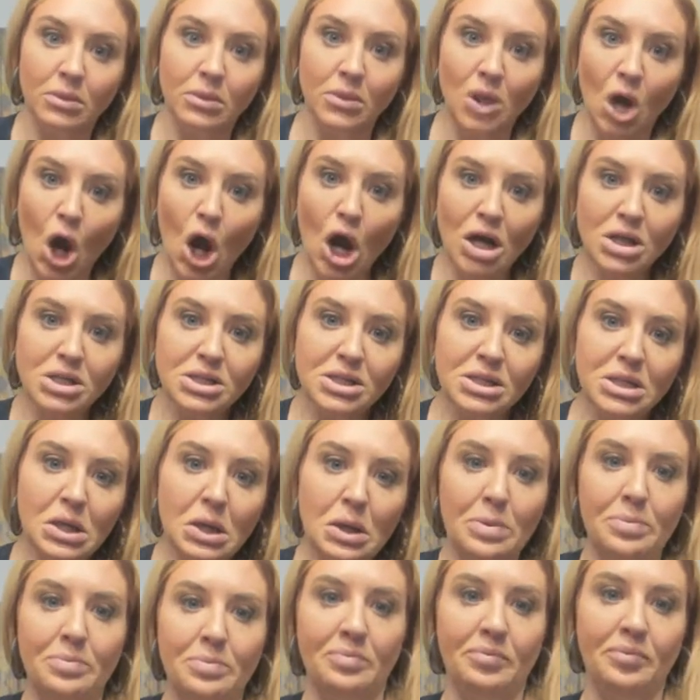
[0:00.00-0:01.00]

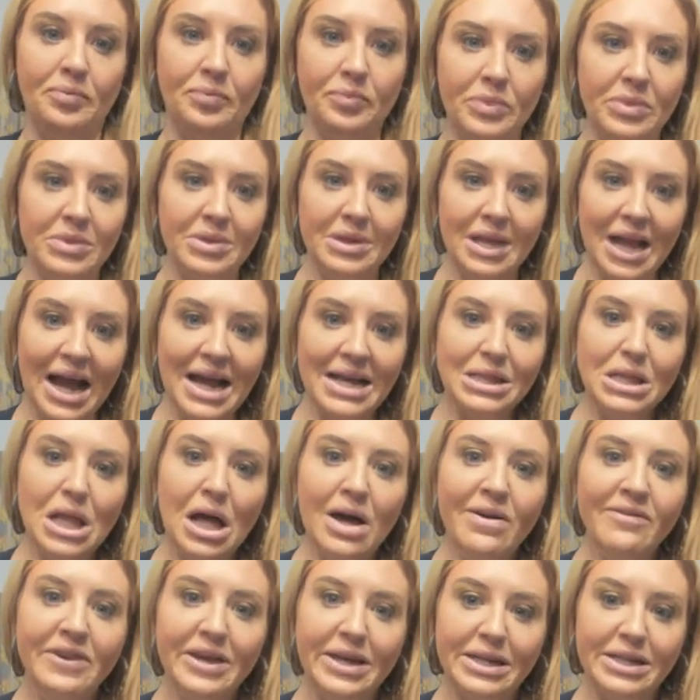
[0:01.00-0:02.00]
Awesome. I
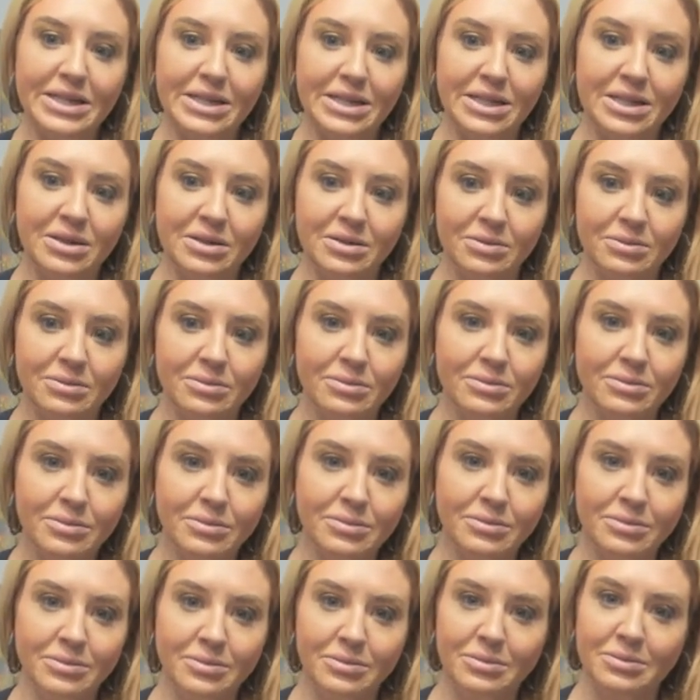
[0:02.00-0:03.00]
love it.
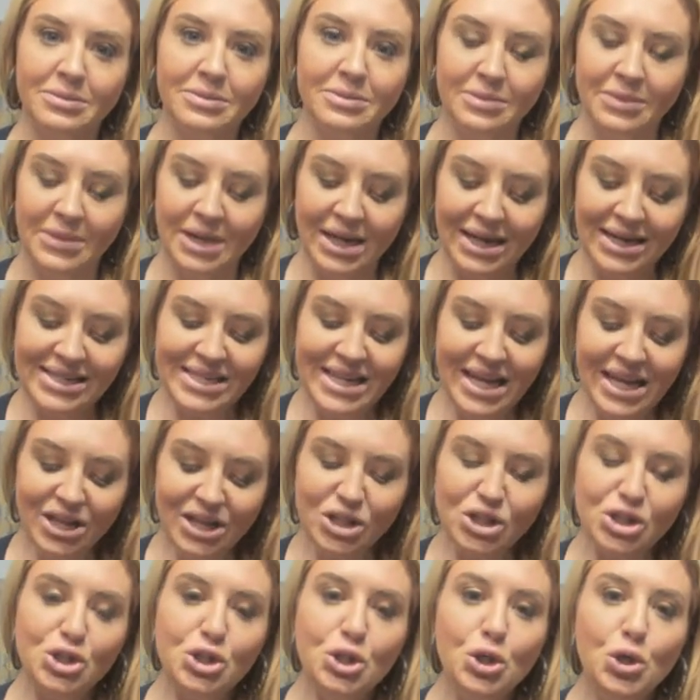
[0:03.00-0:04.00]
It
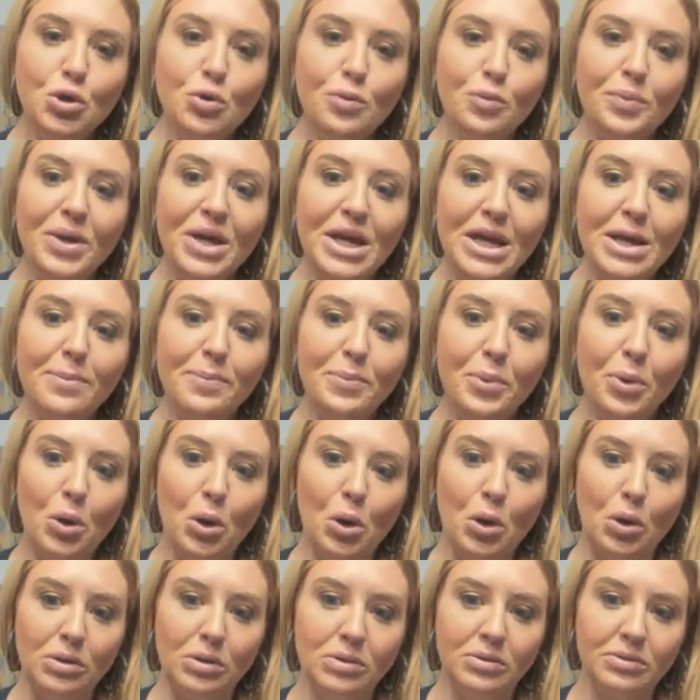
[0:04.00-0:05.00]
takes two
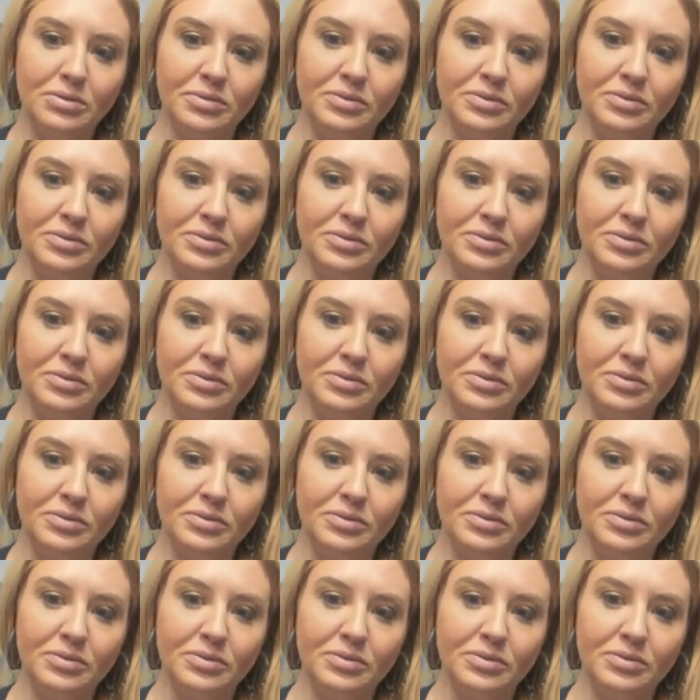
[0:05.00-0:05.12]
people.